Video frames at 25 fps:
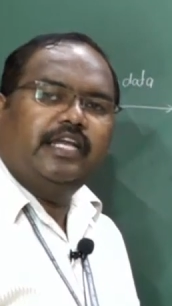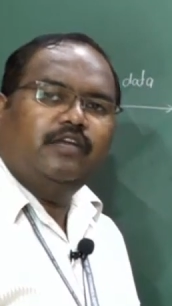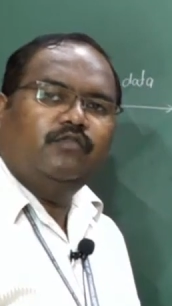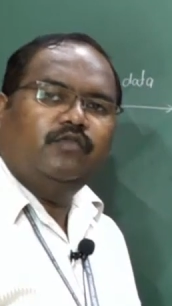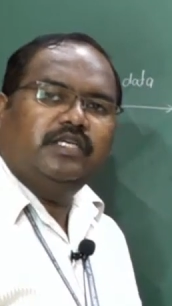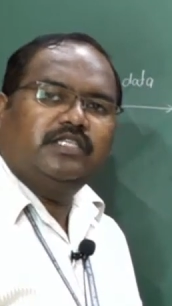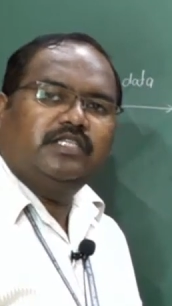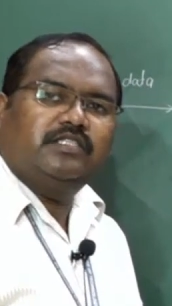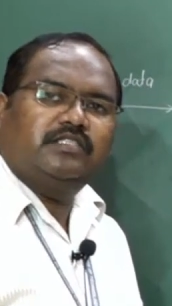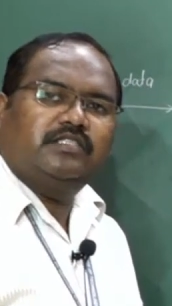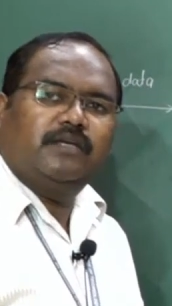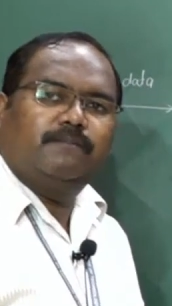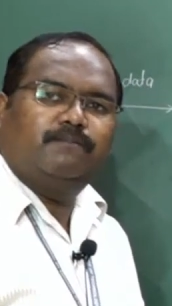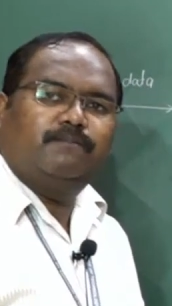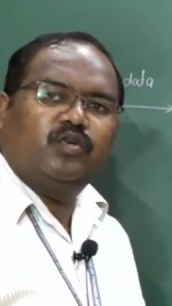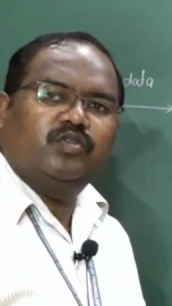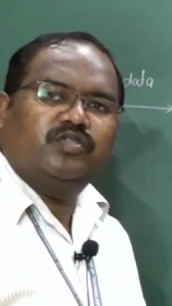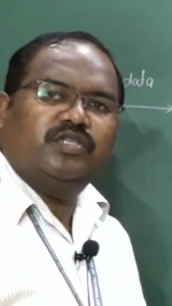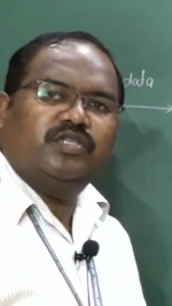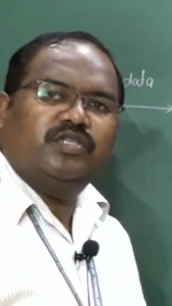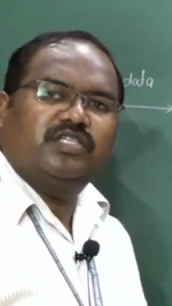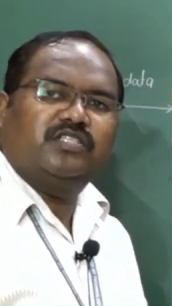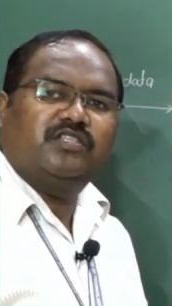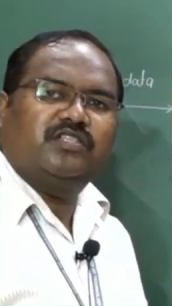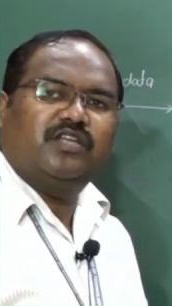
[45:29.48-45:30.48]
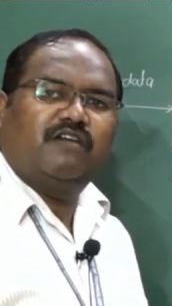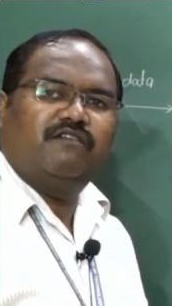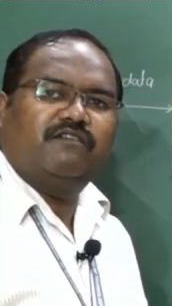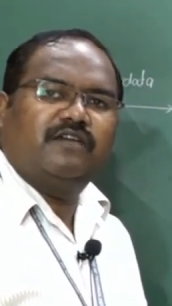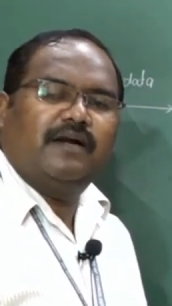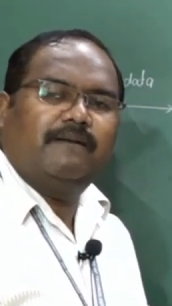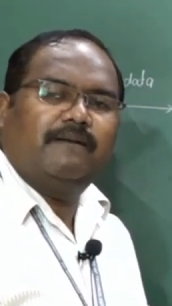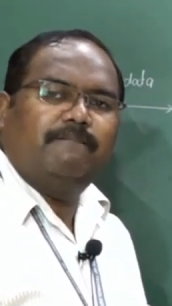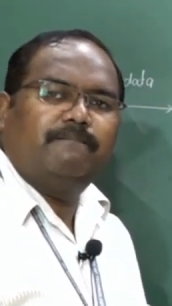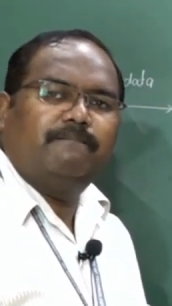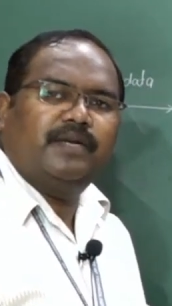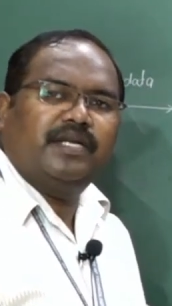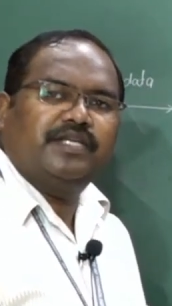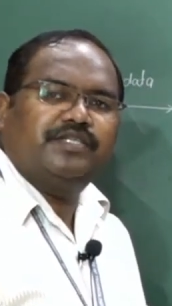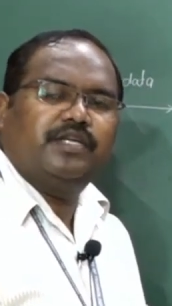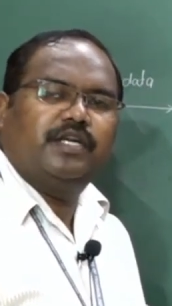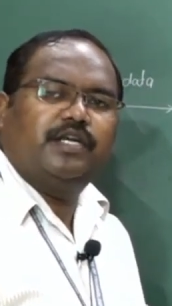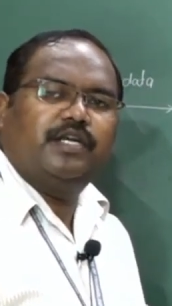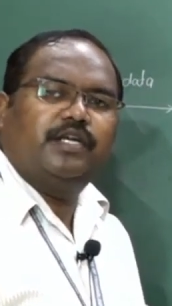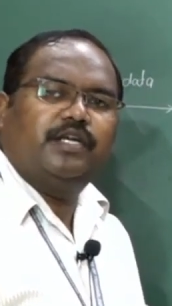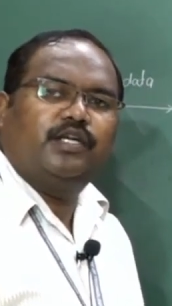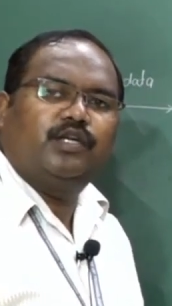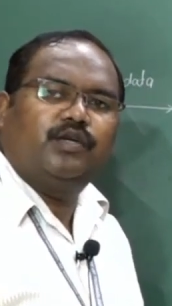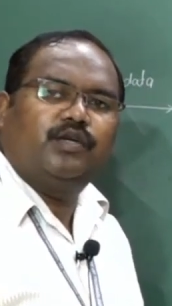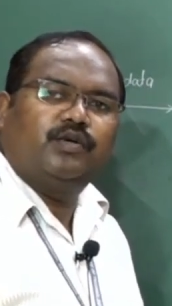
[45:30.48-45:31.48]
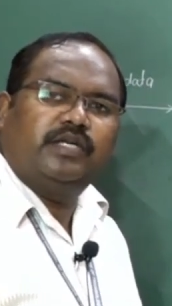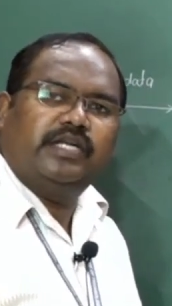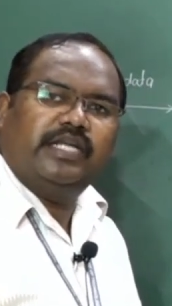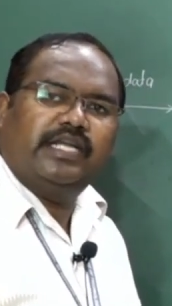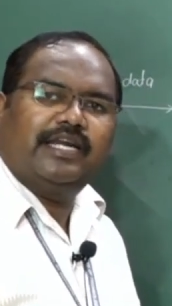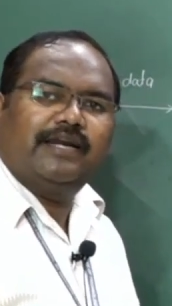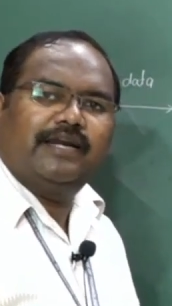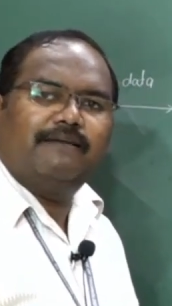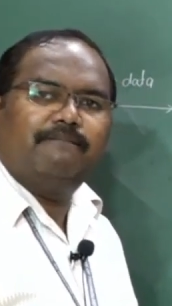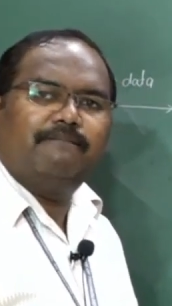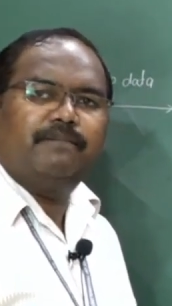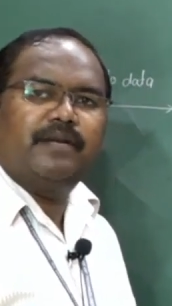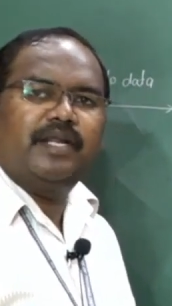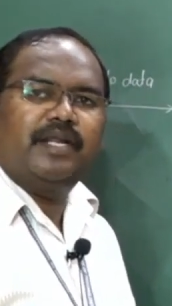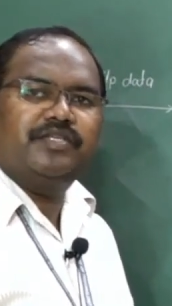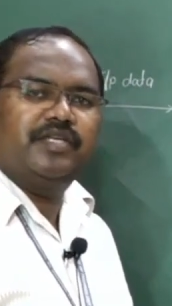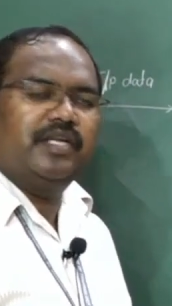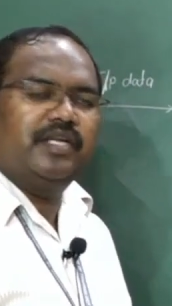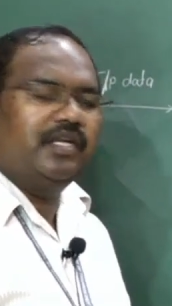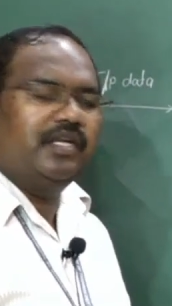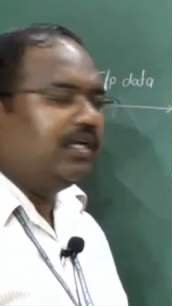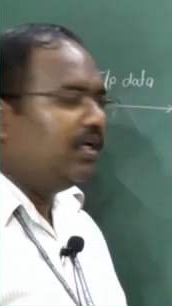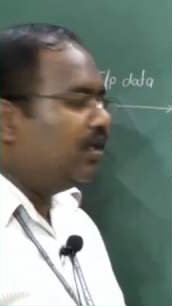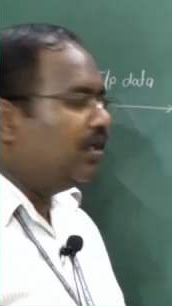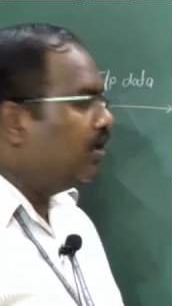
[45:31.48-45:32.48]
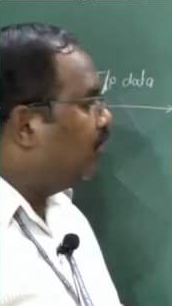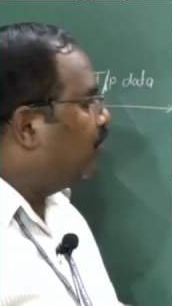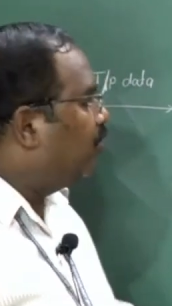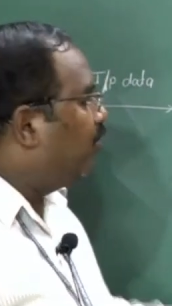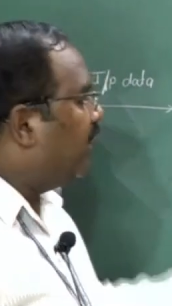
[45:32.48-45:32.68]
inverse the process of compression to decompression,